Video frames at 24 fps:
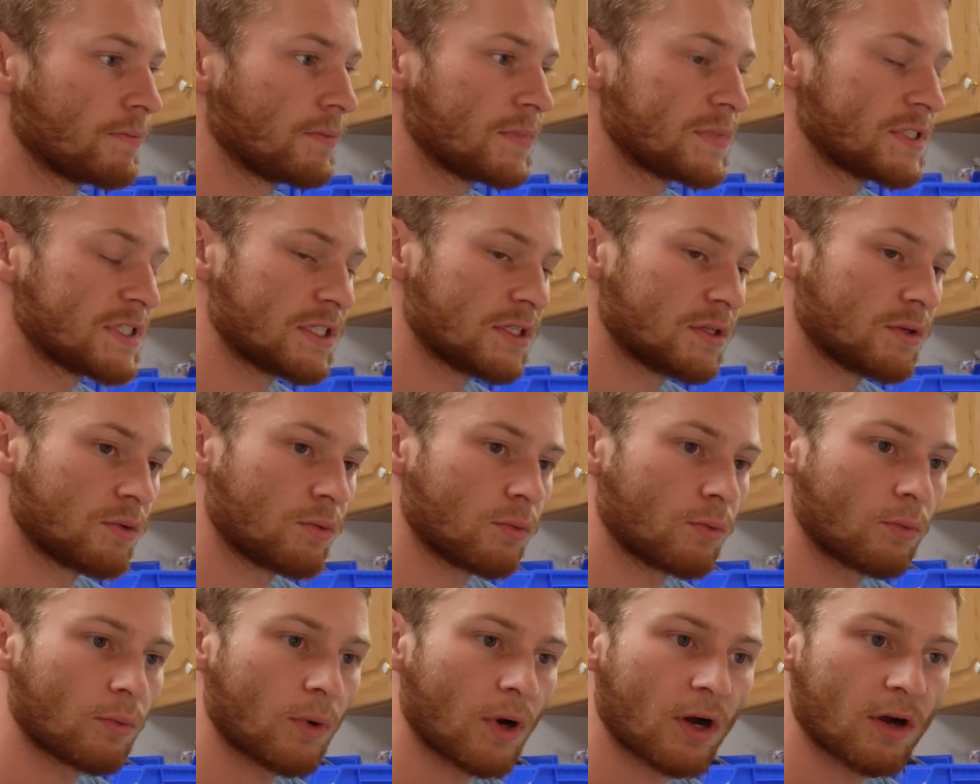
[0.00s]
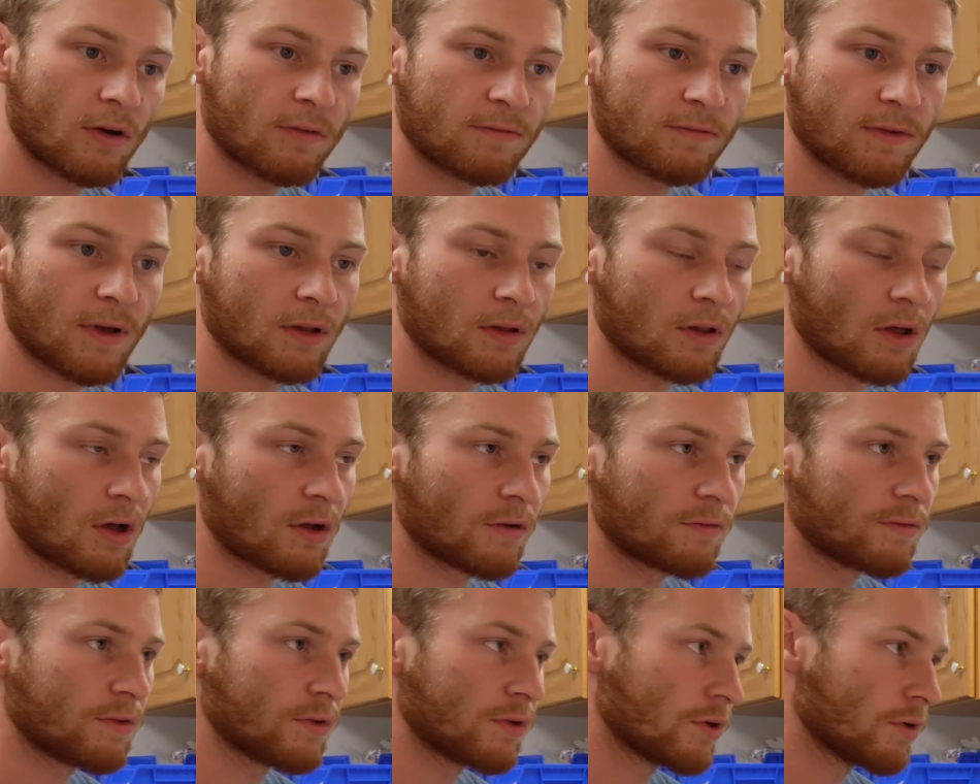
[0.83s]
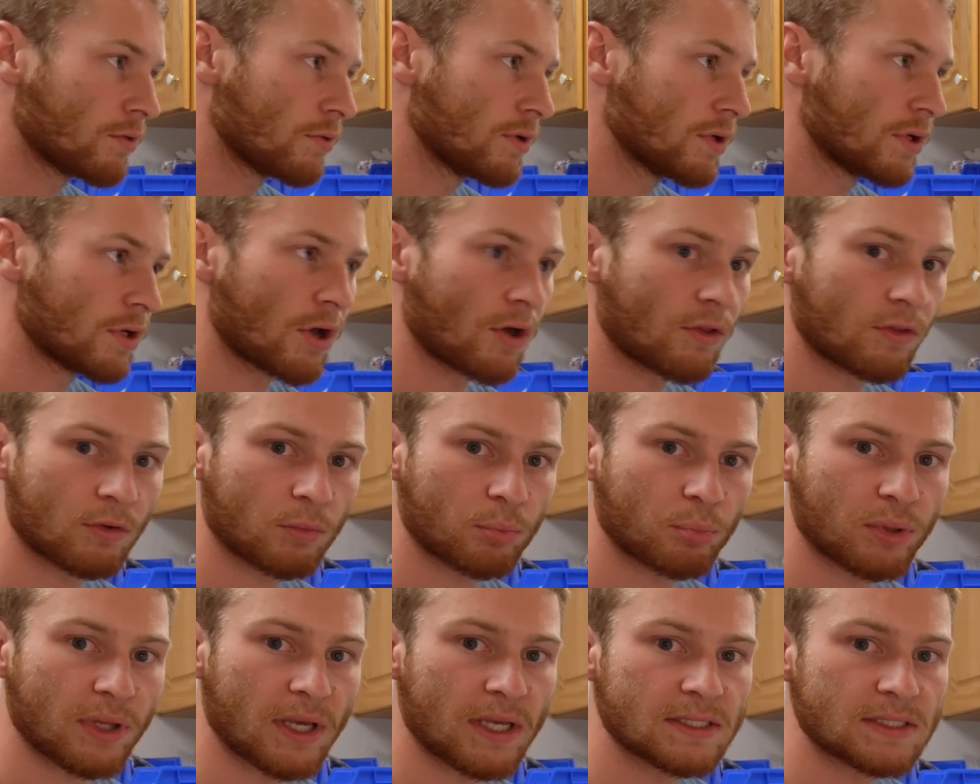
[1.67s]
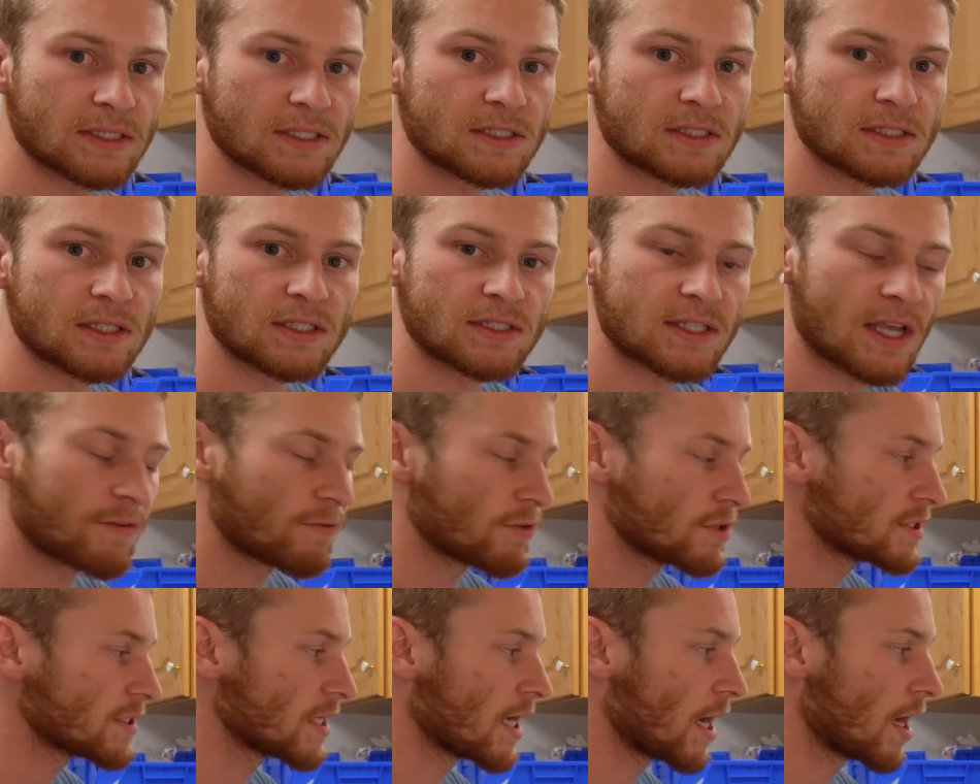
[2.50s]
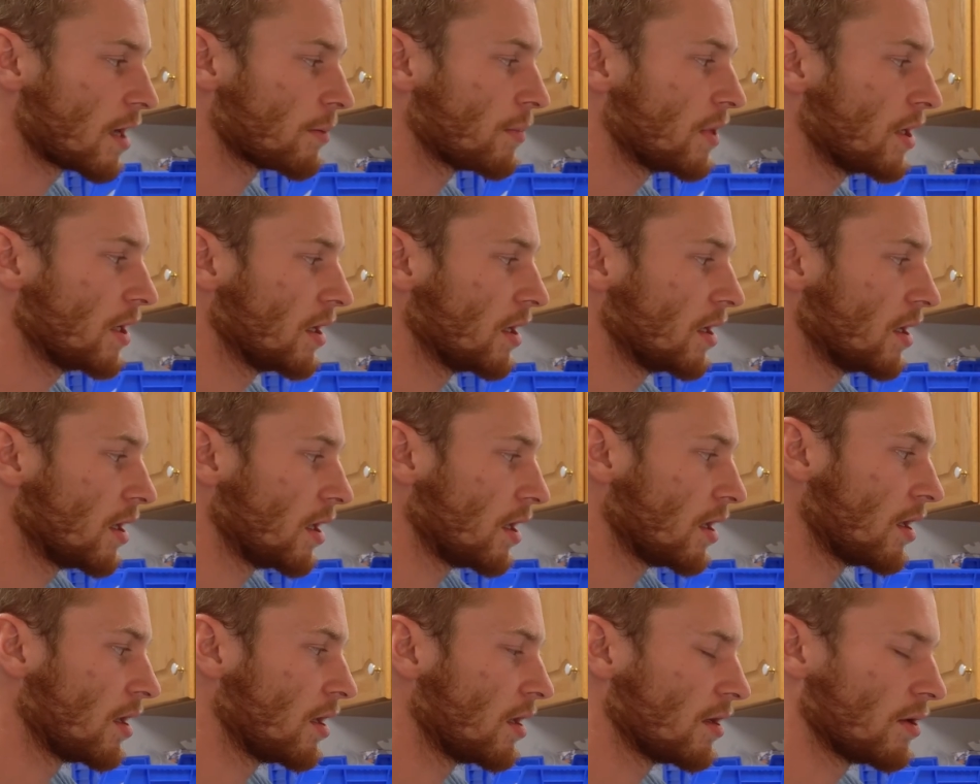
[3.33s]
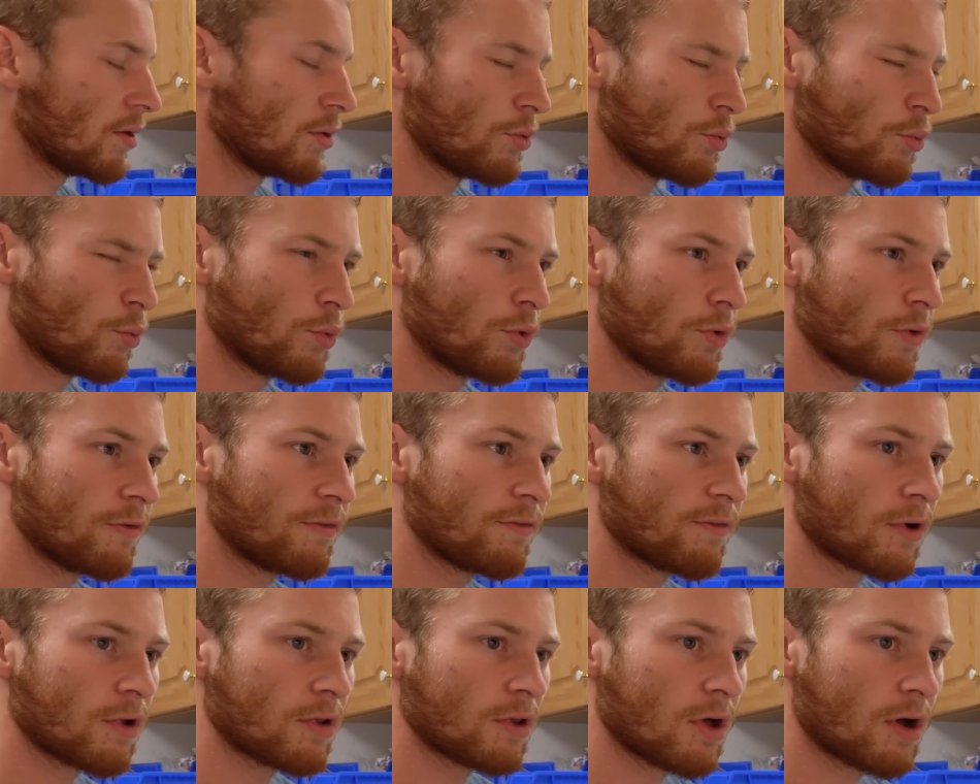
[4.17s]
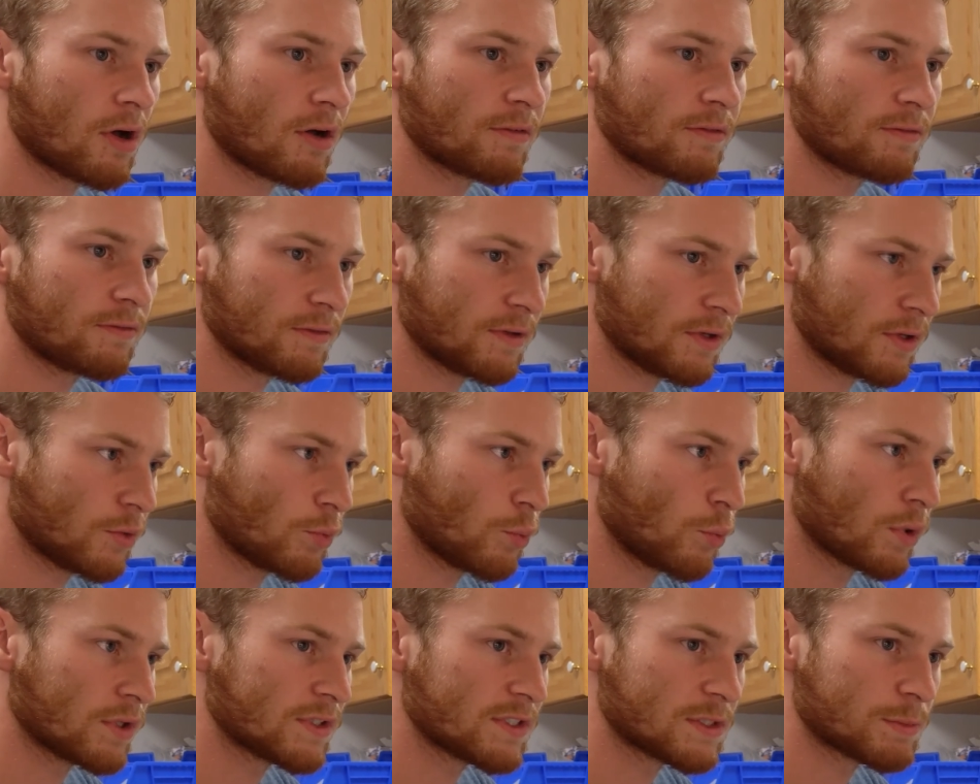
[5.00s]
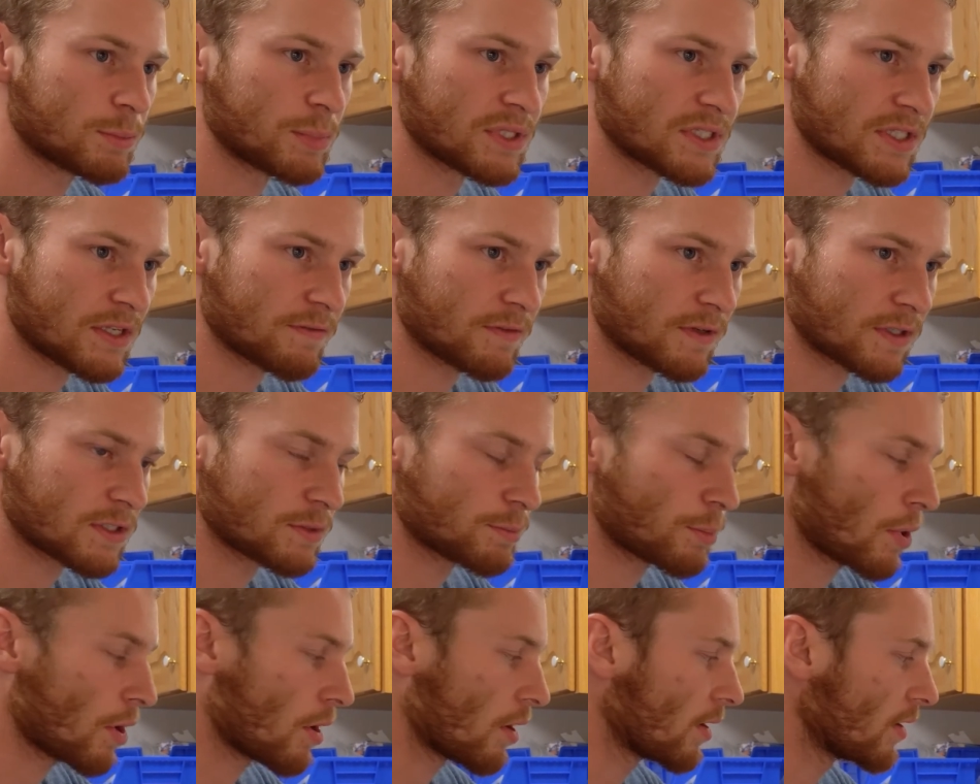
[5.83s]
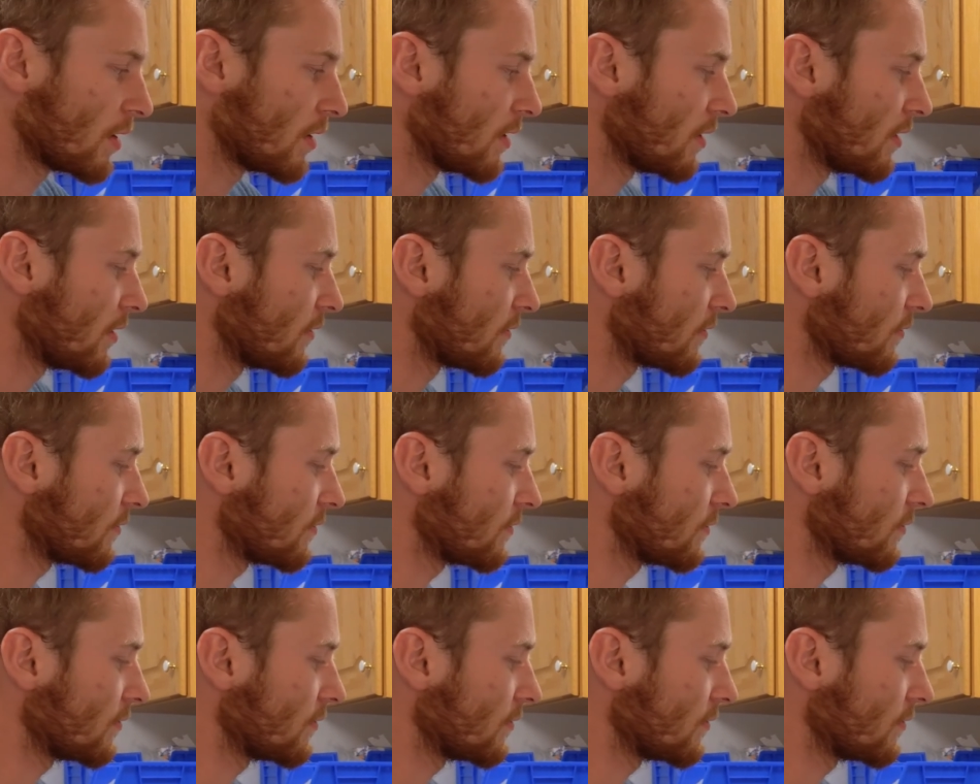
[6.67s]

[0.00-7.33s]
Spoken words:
see where it fell off, you know, in other places, because every time it will fall off in one specific spot if